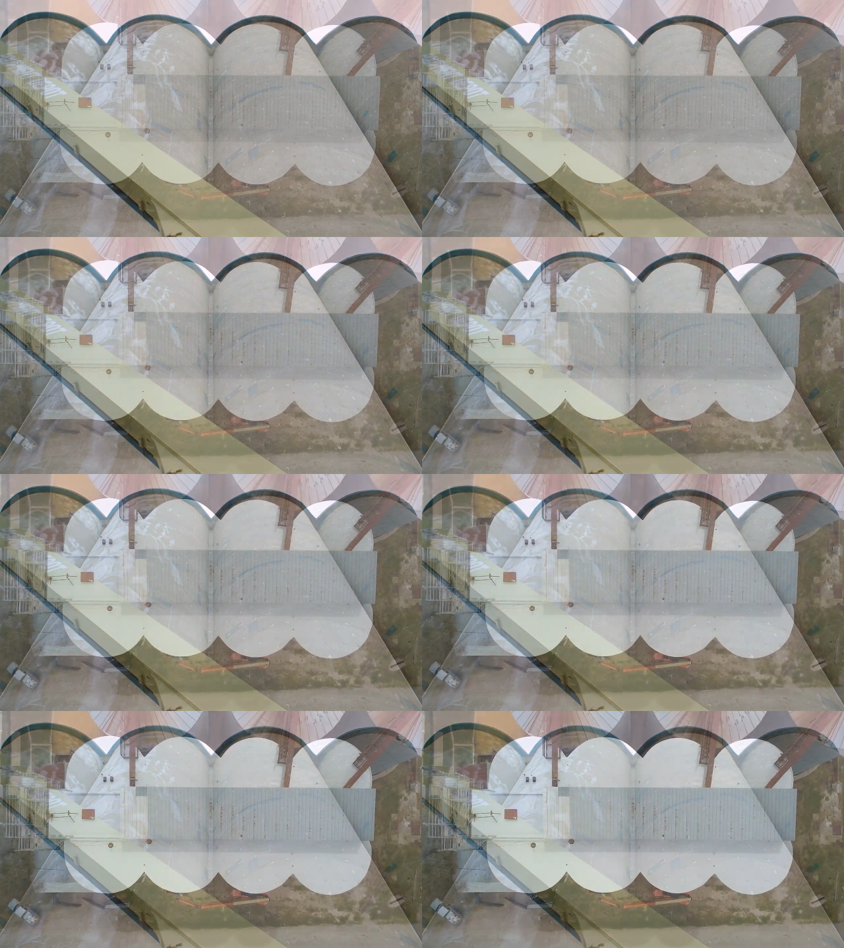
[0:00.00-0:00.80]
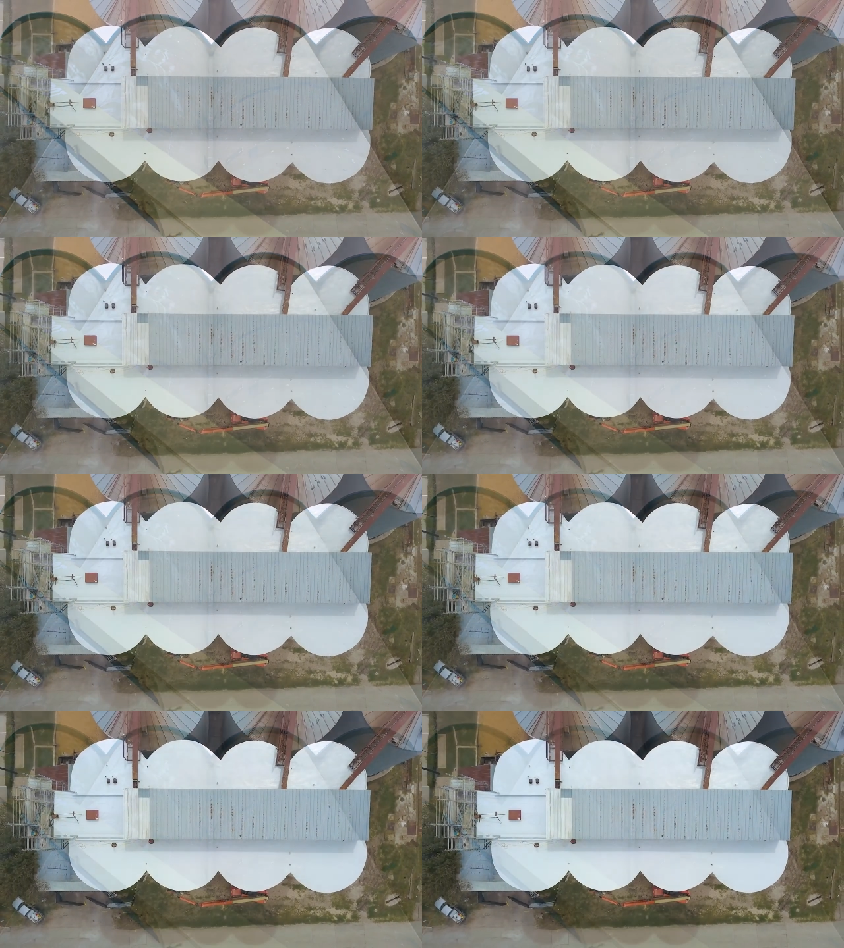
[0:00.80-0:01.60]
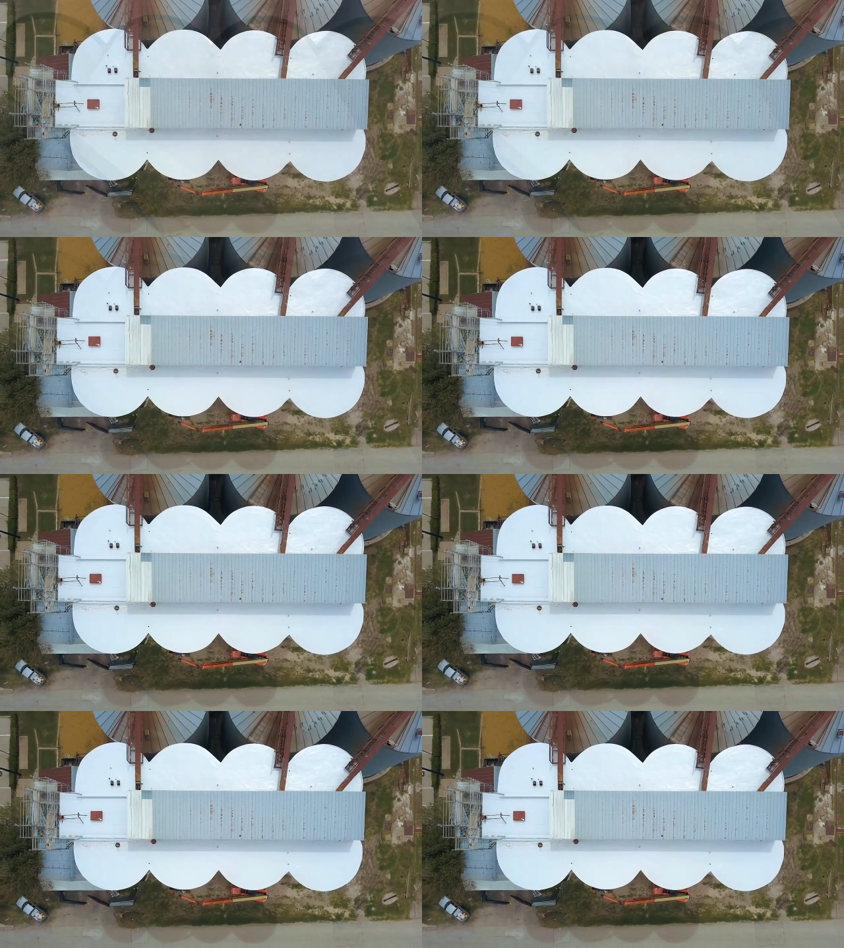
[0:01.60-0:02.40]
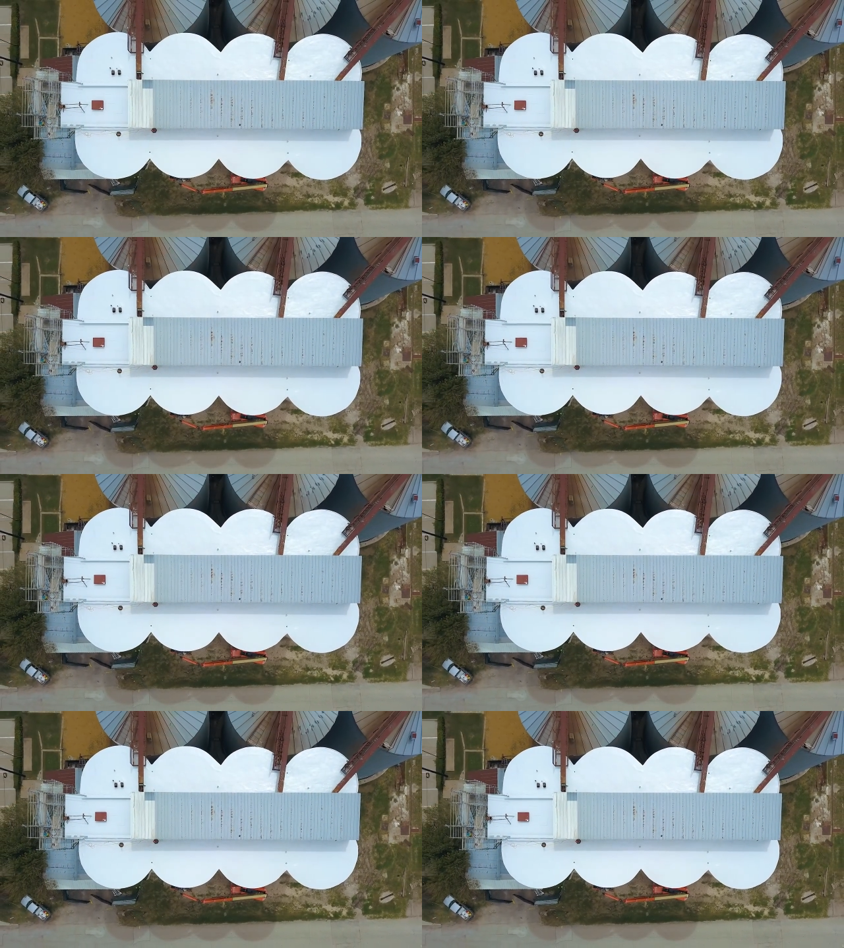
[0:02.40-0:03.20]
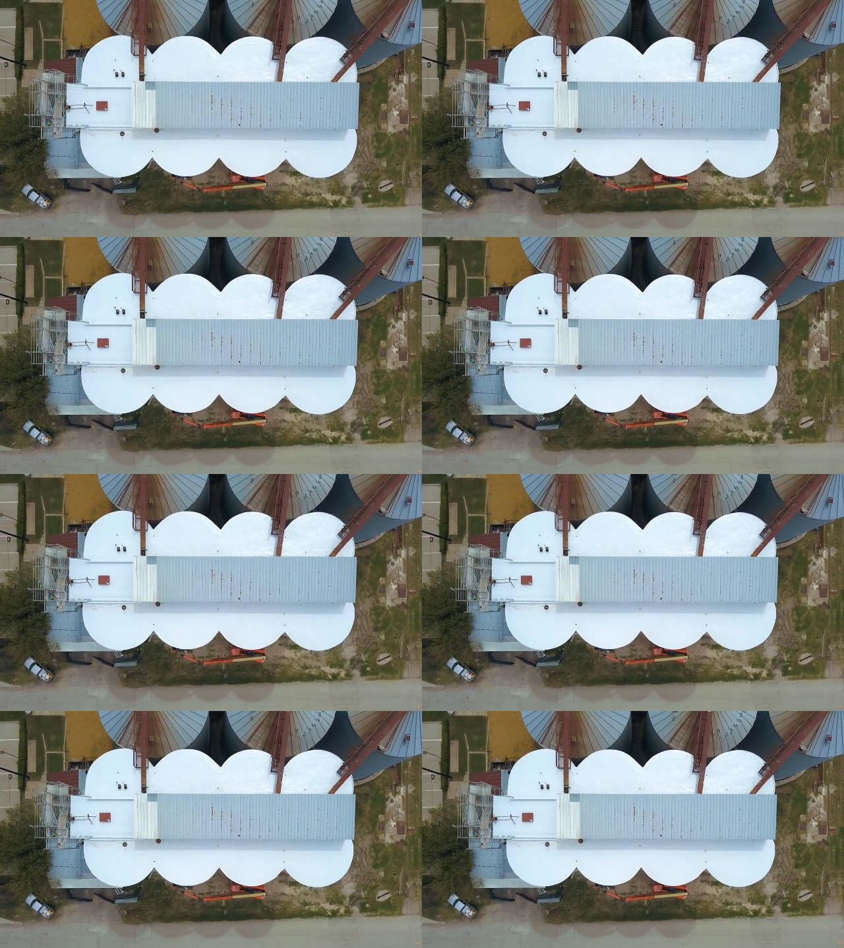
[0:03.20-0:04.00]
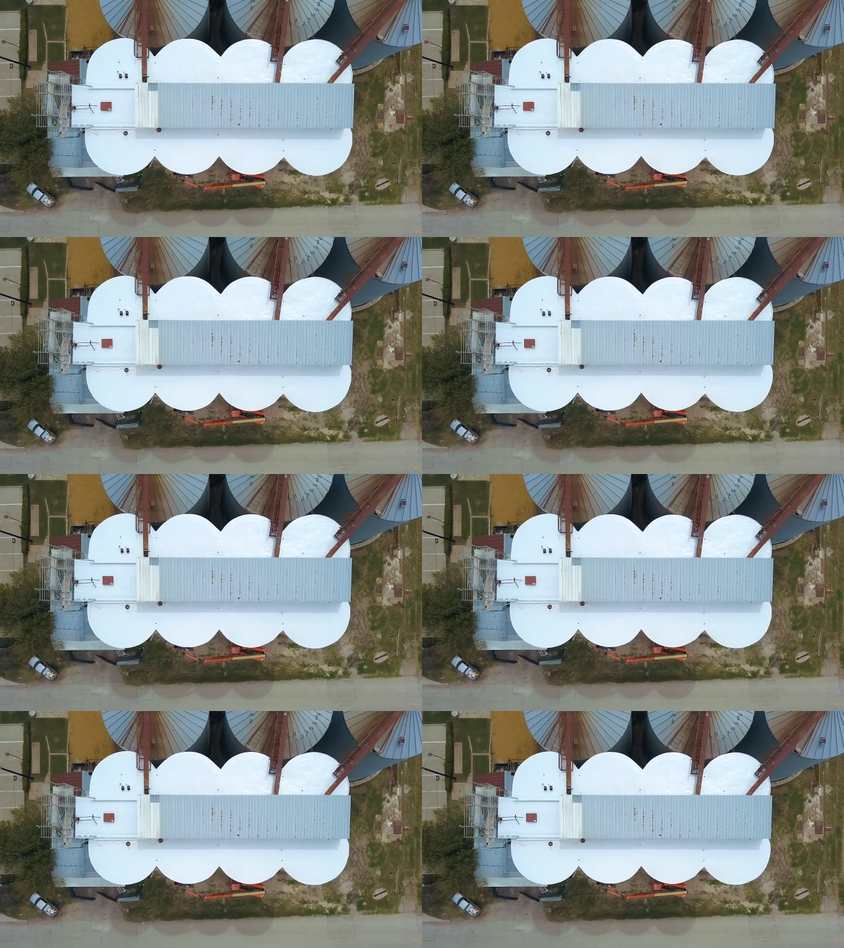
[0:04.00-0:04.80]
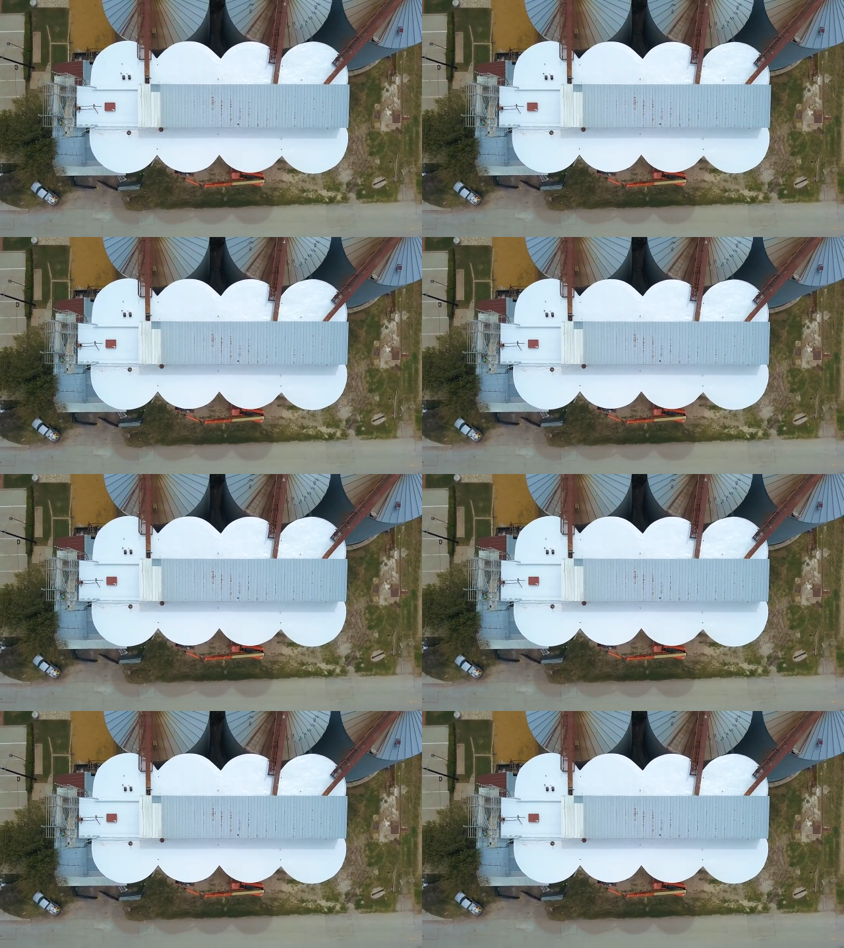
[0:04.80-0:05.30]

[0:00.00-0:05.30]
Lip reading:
[unreadable: no face in view]